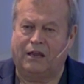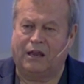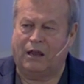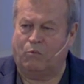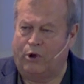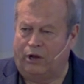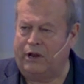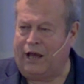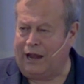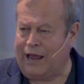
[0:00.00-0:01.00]
it will
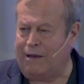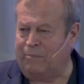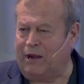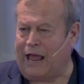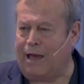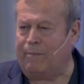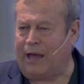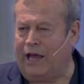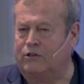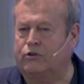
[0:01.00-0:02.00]
not happen
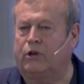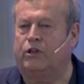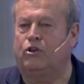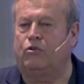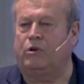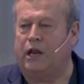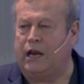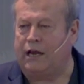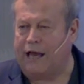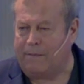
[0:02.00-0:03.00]
haphazardly. You
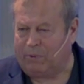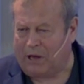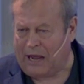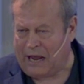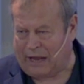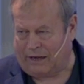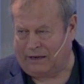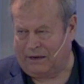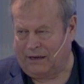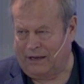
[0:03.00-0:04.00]
need a plan,
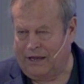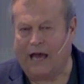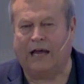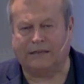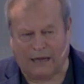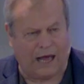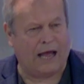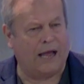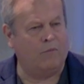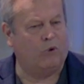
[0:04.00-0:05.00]
a
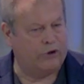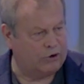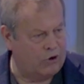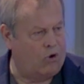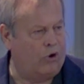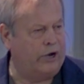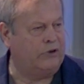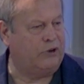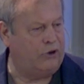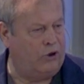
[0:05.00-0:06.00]
time when you're going
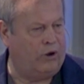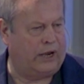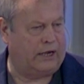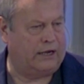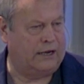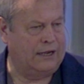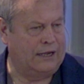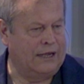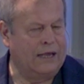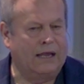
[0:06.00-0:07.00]
to do it.
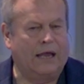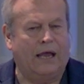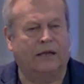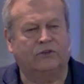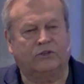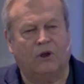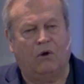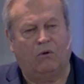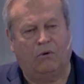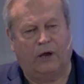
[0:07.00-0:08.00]
And
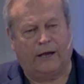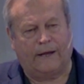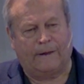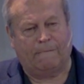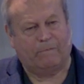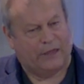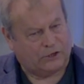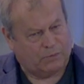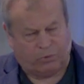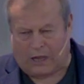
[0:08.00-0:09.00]
so
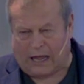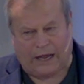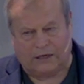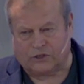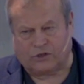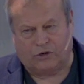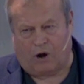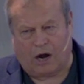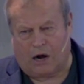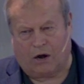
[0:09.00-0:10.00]
this applies to
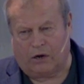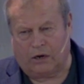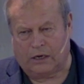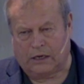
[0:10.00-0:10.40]
our